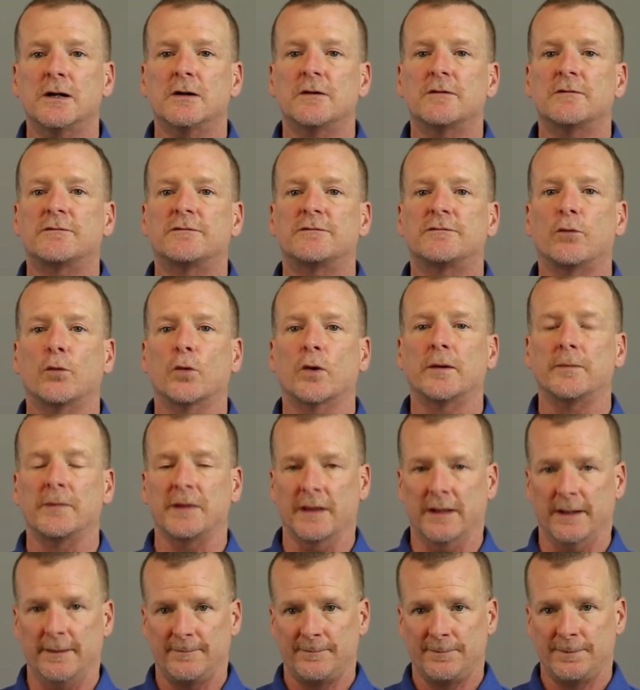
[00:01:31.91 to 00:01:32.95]

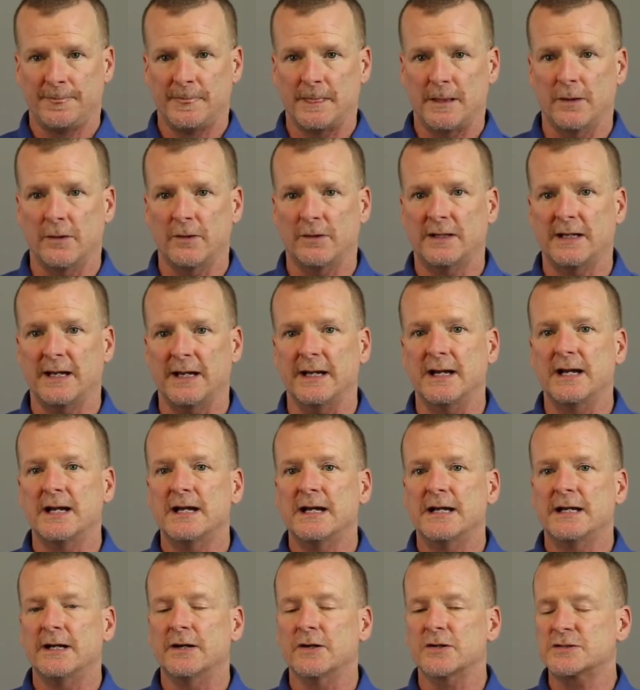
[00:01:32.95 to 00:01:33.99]
formula. Okay,
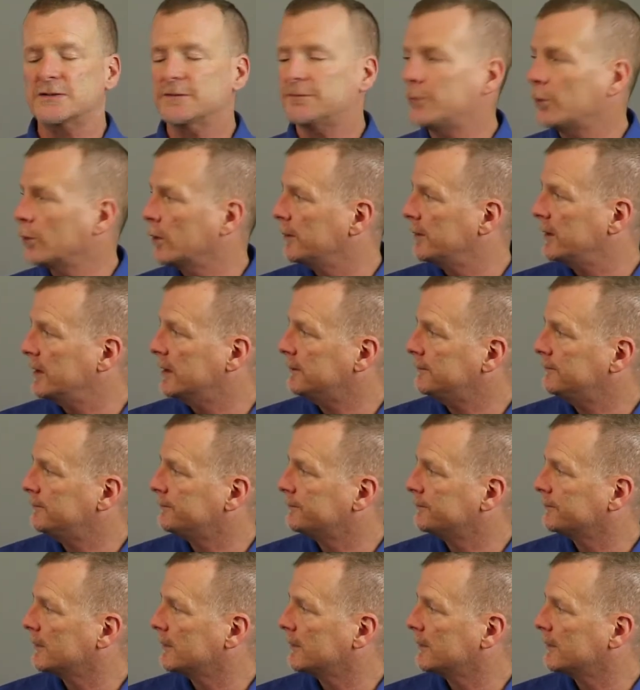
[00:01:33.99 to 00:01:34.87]
here's the formula.